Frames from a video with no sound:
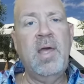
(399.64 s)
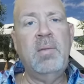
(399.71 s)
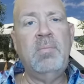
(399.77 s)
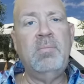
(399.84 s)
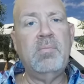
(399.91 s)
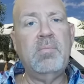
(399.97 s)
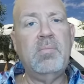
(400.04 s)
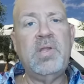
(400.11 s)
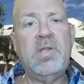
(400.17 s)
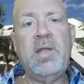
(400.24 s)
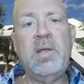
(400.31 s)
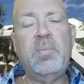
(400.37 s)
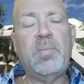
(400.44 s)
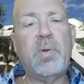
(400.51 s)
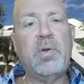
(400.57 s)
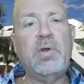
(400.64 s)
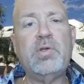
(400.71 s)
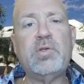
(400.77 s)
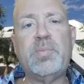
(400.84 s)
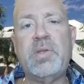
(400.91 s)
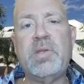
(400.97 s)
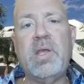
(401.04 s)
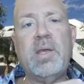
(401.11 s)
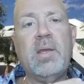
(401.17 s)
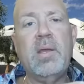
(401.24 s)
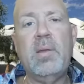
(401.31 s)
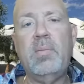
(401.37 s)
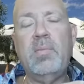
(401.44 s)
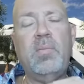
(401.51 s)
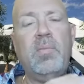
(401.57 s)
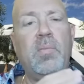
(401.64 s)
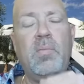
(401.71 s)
And then they didn't produce, but they